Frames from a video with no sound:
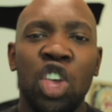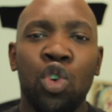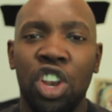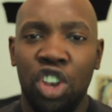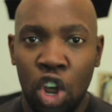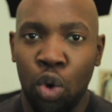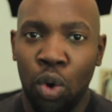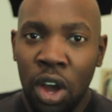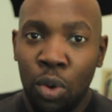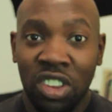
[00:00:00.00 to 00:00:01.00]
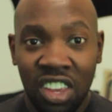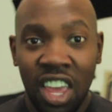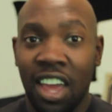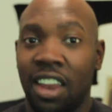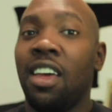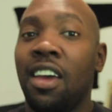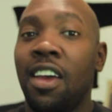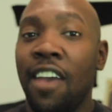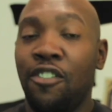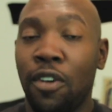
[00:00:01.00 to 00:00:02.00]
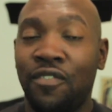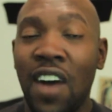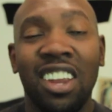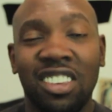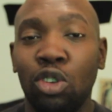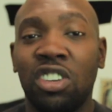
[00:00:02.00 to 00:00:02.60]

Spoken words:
you can do. Once again, if you can find a